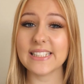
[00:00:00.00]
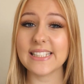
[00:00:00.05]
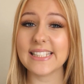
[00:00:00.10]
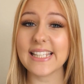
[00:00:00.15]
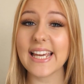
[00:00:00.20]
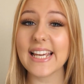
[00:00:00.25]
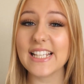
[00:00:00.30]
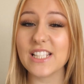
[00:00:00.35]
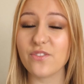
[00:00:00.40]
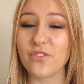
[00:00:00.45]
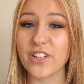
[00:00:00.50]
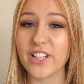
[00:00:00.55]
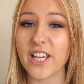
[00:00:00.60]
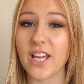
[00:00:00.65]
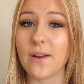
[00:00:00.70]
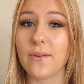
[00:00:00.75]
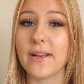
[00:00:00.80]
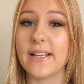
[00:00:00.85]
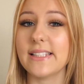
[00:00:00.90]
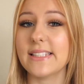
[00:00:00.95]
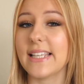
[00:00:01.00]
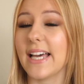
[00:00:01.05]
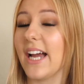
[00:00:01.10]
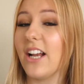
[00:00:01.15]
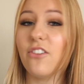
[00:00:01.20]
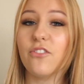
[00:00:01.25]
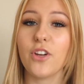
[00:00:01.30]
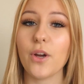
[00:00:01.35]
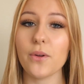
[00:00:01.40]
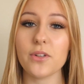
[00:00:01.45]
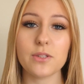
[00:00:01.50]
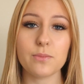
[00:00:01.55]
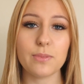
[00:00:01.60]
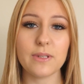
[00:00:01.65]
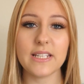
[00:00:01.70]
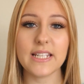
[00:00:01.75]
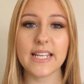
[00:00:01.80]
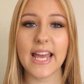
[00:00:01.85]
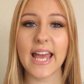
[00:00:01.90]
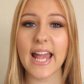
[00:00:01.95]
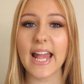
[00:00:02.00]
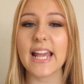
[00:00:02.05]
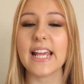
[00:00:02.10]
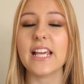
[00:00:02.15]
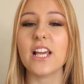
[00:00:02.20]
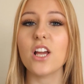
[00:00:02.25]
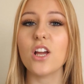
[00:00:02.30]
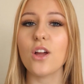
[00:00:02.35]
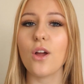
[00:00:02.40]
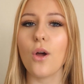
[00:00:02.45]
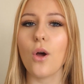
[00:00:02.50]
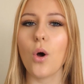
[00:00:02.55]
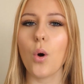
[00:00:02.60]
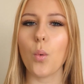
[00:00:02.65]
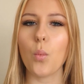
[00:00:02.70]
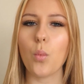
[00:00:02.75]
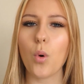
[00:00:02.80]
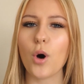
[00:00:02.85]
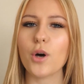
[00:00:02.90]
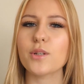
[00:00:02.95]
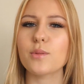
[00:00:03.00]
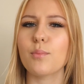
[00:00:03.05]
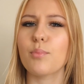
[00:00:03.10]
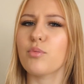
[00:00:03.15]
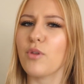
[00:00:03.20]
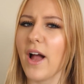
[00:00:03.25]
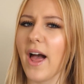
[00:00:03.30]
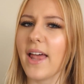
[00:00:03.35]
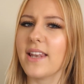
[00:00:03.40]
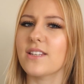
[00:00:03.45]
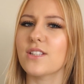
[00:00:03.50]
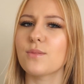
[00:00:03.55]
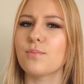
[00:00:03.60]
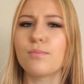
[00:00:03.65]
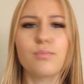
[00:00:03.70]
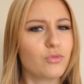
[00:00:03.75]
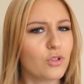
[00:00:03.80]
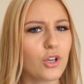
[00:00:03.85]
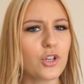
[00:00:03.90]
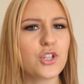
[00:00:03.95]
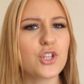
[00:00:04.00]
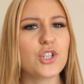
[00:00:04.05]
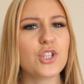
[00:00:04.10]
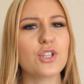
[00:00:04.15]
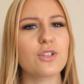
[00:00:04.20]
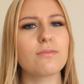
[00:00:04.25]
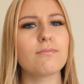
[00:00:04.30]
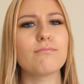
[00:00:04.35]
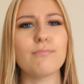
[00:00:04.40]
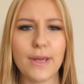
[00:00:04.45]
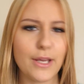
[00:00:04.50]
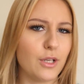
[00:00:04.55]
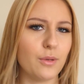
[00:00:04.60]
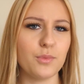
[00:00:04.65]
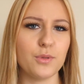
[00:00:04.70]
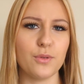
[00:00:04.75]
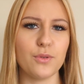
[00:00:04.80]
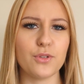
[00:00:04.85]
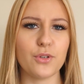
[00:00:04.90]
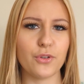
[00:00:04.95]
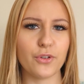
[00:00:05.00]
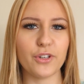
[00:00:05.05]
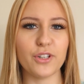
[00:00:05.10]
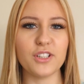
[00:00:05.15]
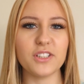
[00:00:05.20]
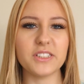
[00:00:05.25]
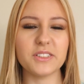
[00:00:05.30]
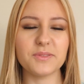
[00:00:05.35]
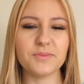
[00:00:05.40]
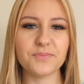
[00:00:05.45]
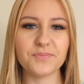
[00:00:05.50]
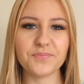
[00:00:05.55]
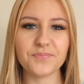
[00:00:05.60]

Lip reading: Today's video is kind of going to be a one brand brush makeup tutorial.